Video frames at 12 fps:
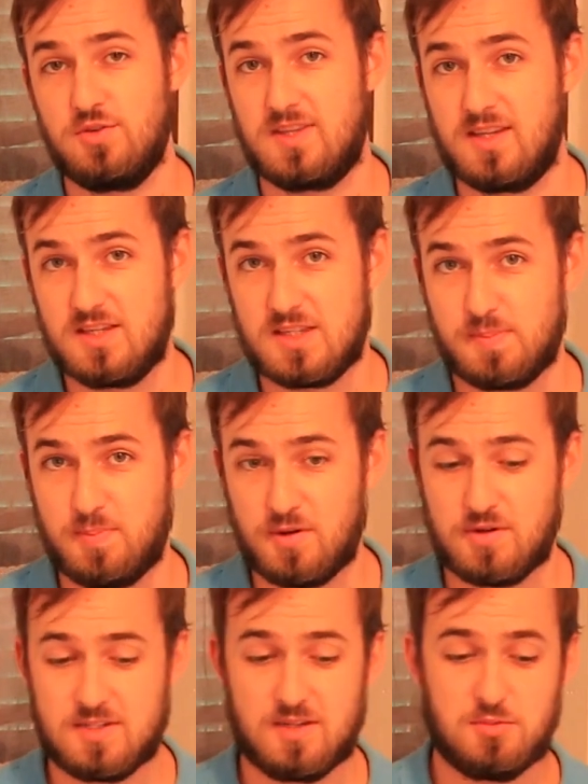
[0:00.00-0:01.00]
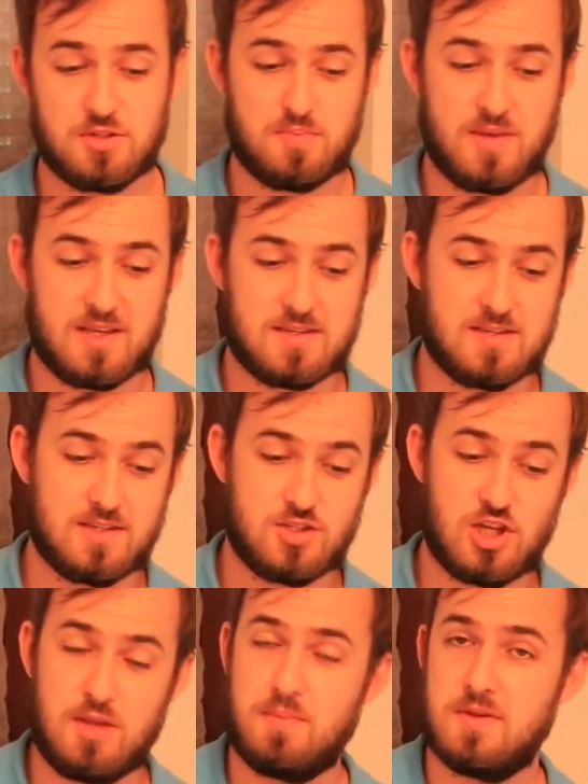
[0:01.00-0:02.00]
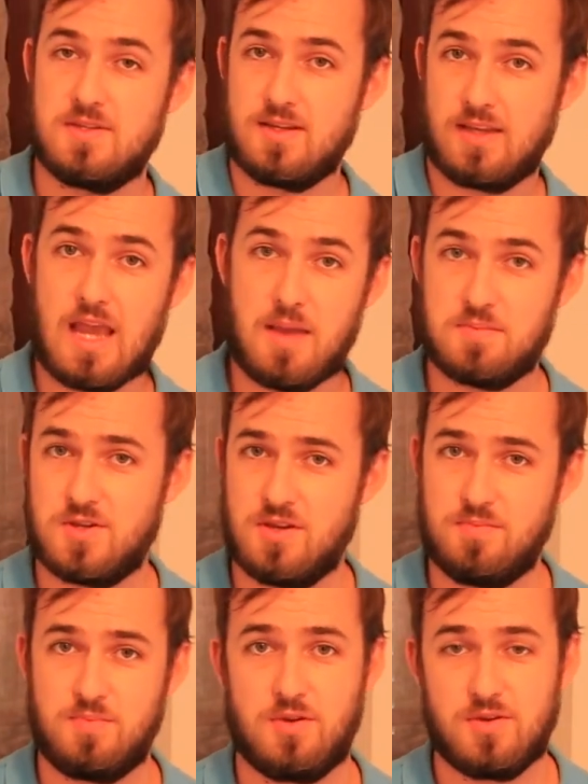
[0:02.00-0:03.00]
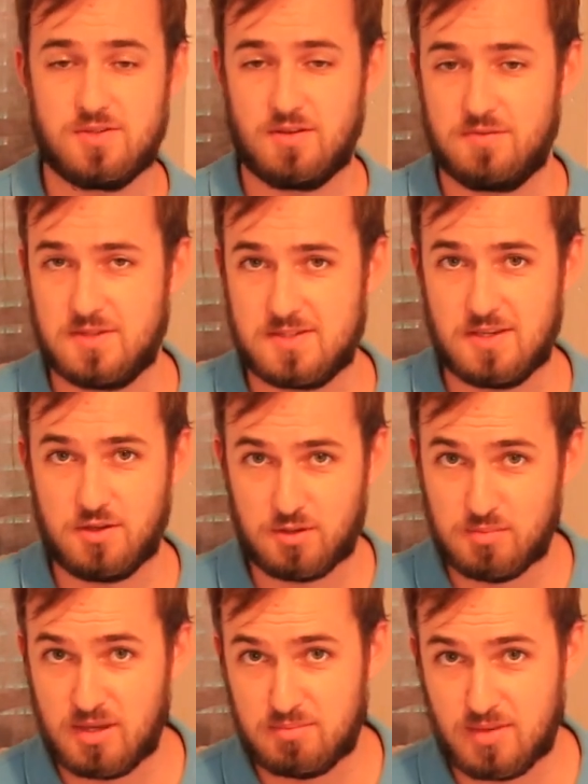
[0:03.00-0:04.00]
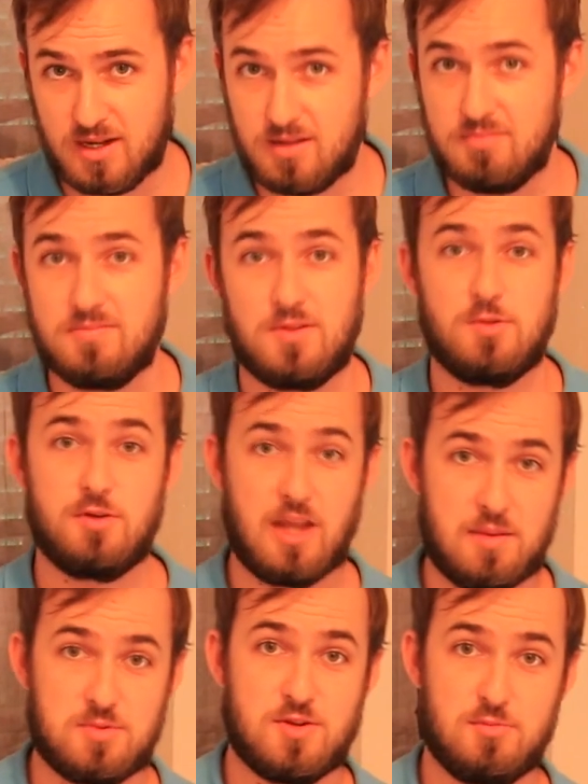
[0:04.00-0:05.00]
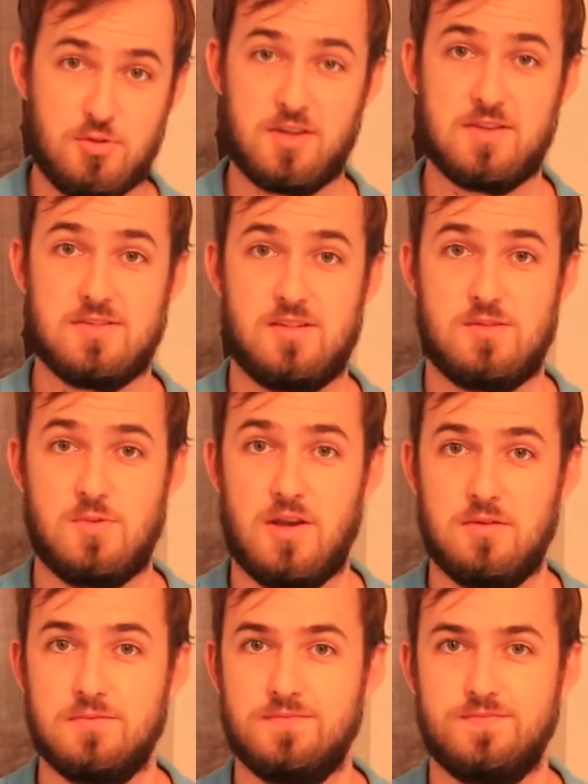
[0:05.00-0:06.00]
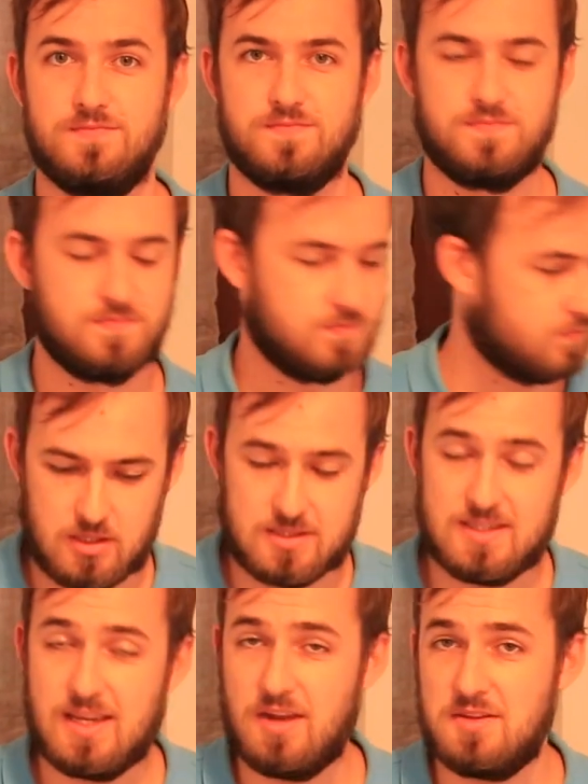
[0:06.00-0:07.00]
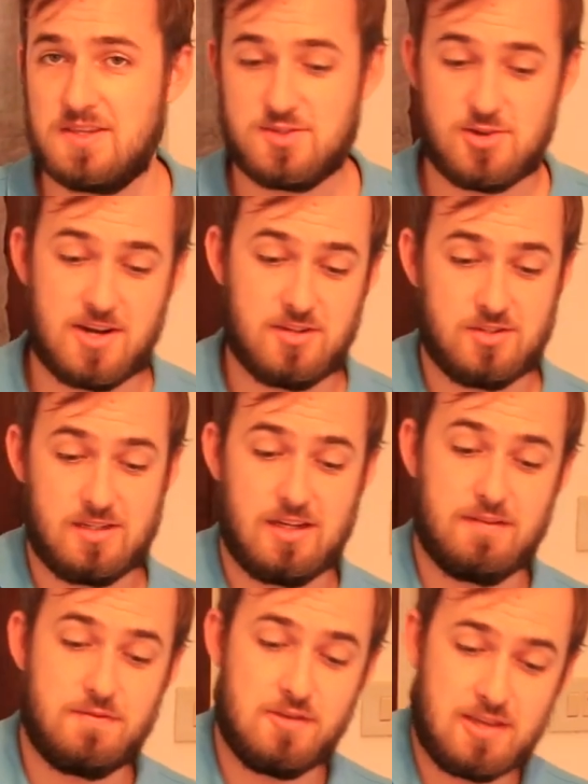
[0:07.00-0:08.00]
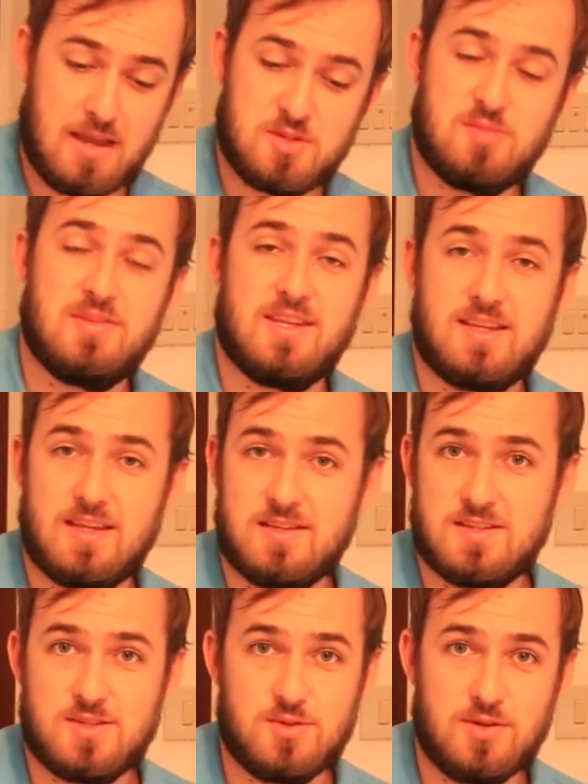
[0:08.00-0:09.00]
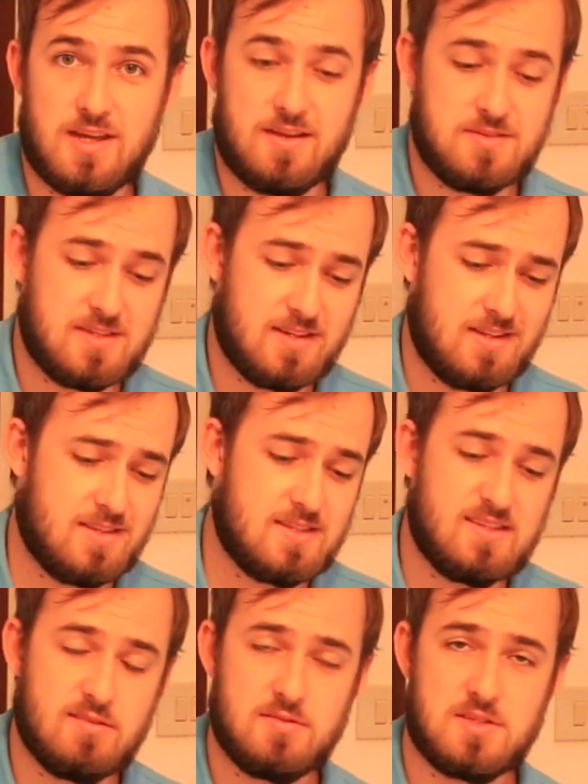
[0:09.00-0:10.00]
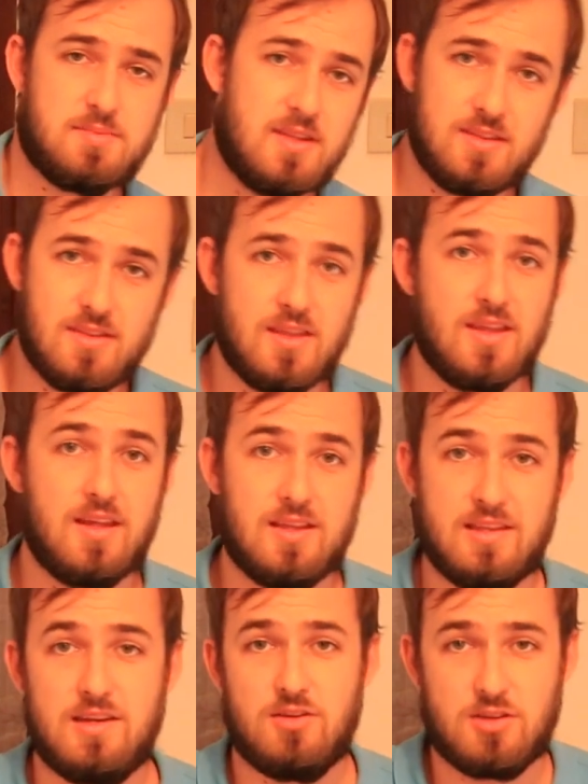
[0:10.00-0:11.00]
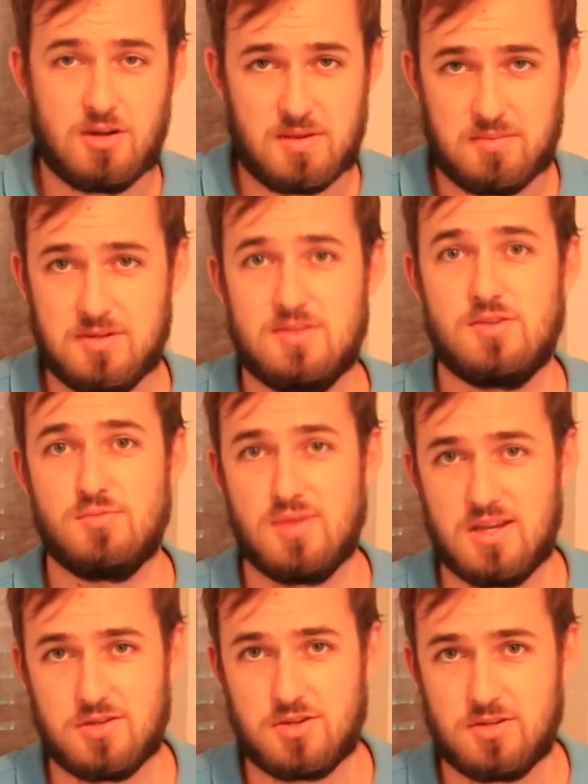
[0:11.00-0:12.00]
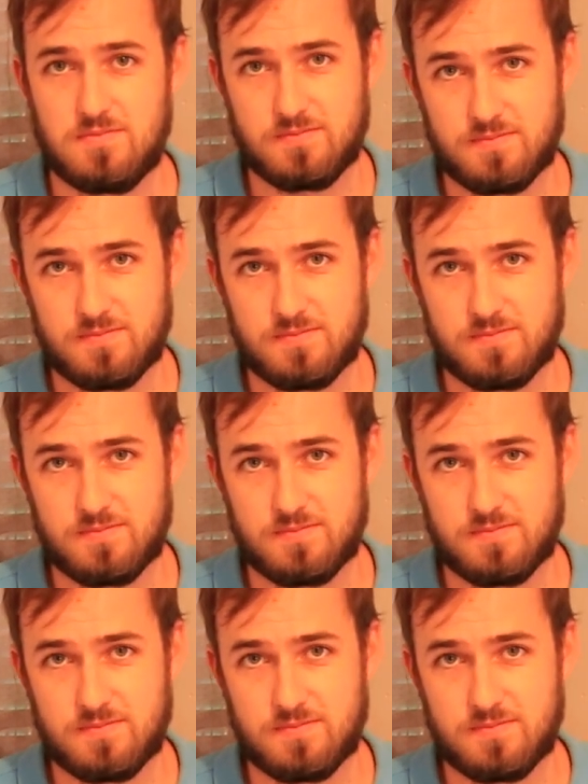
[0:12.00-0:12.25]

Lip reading: use the conspirator, which makes it cheaper to capture, because obviously you can make money through capturing workers as well. To counter this strategy, if you capture them at the king's storehouse and at the silversmith, they're not going to be able to do much.